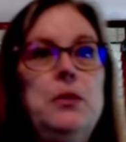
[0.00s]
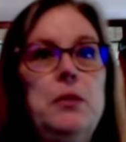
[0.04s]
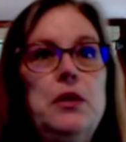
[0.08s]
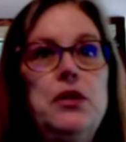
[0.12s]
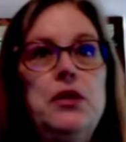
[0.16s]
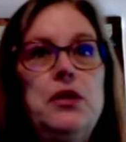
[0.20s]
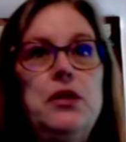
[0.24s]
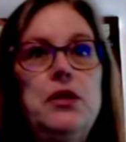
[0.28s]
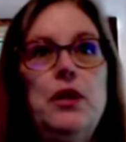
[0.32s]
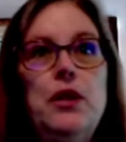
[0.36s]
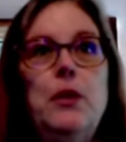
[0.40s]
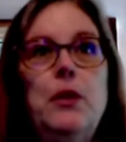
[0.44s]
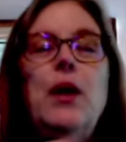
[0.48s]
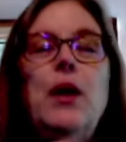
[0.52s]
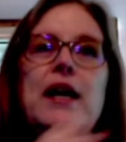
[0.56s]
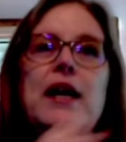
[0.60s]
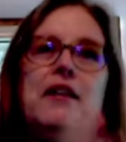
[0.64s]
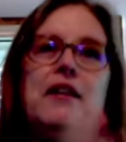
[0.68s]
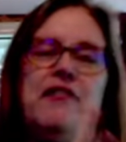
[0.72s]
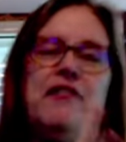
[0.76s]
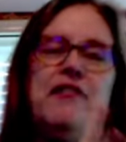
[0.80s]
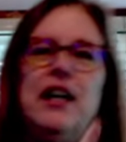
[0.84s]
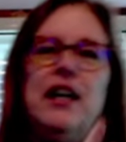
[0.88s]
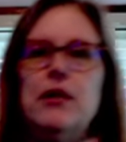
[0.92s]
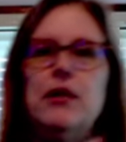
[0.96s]
tree. We had a
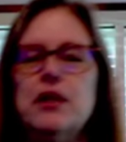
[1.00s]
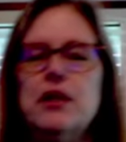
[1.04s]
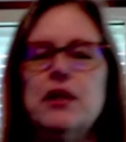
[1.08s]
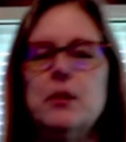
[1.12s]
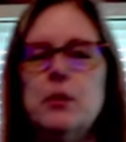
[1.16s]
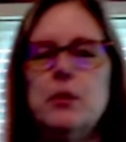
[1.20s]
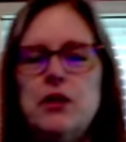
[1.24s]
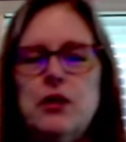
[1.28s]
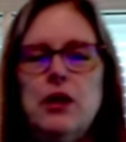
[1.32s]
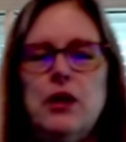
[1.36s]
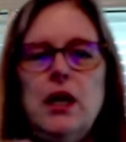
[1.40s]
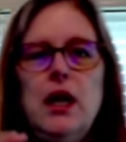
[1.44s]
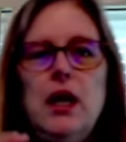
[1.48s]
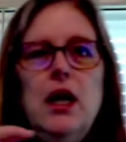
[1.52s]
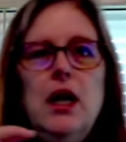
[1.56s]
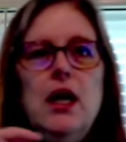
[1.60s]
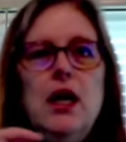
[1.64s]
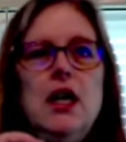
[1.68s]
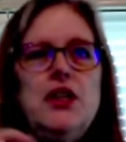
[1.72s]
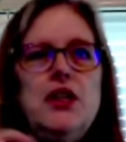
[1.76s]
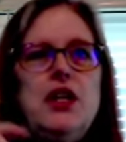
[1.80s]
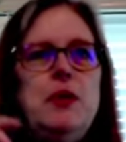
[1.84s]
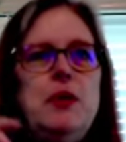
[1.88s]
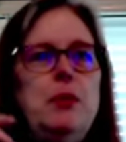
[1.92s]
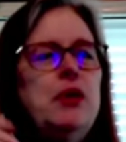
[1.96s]
fake Christmas tree.
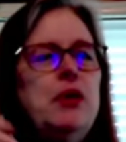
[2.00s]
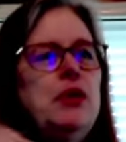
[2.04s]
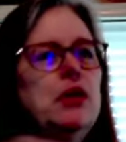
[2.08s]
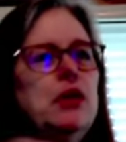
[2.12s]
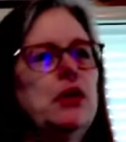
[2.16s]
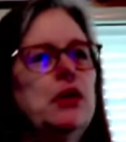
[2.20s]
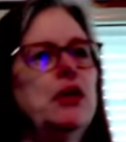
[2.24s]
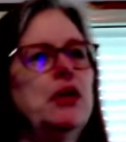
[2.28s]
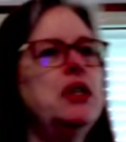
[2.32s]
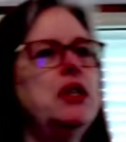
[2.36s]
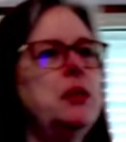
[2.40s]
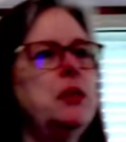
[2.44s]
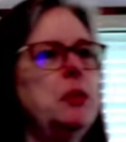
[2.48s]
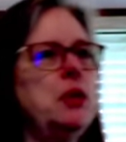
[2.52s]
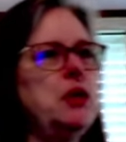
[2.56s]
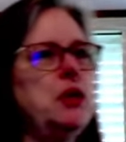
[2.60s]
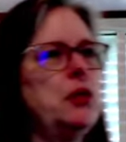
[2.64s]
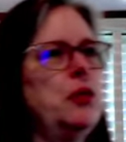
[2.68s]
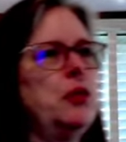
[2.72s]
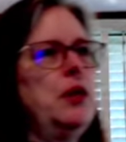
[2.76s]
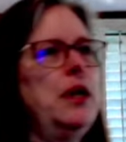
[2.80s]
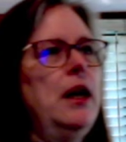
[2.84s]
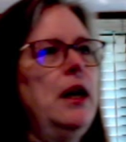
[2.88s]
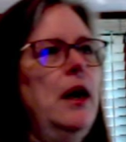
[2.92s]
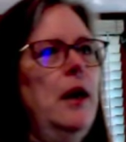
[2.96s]
She'd put the Christmas
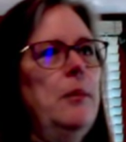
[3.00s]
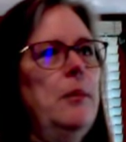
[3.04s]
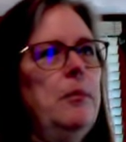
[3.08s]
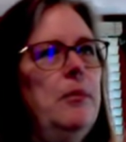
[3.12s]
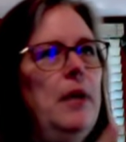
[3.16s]
tree up.